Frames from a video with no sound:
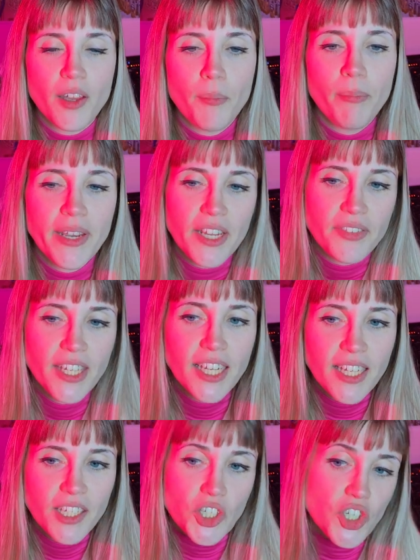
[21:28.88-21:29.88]
But I
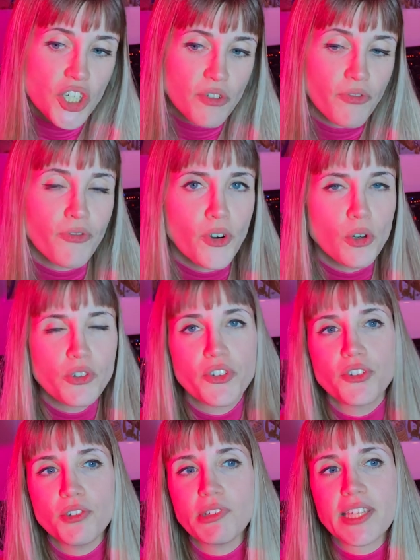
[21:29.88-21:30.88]
think it just
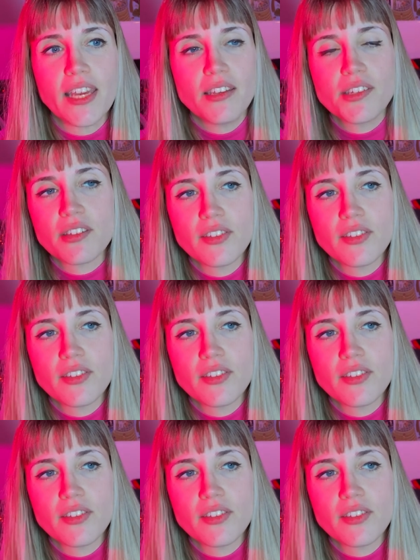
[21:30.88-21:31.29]
forces you again to